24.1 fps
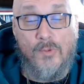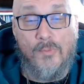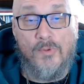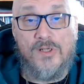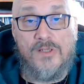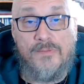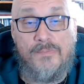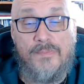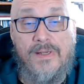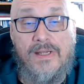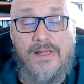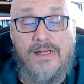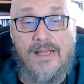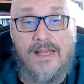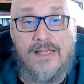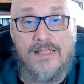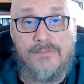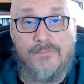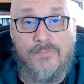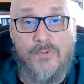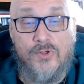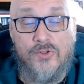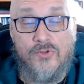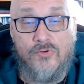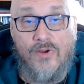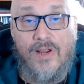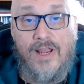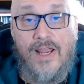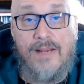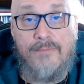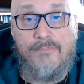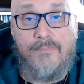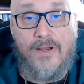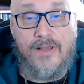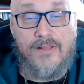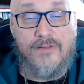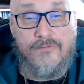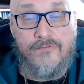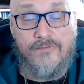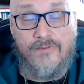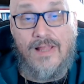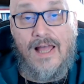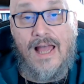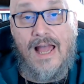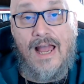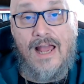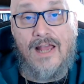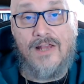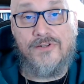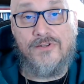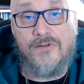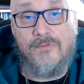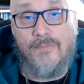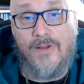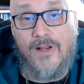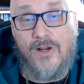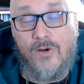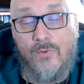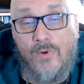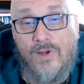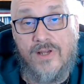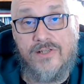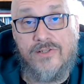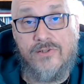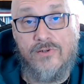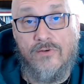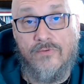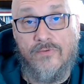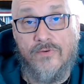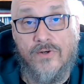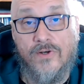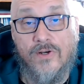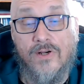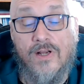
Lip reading: speed as portrayed by The Flash and by Quicksilver,